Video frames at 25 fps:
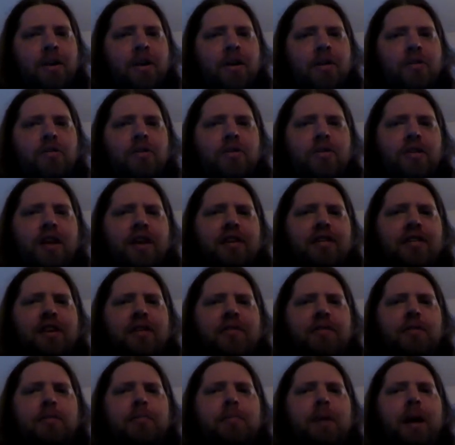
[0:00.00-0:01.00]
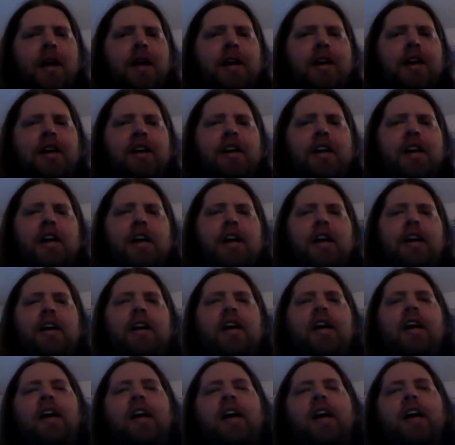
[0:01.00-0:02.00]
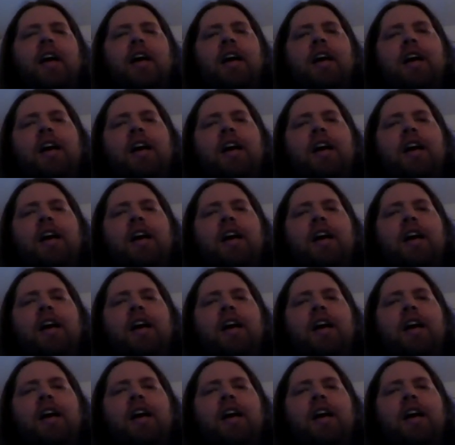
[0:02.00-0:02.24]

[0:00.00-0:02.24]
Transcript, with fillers: So thanks everybody again, and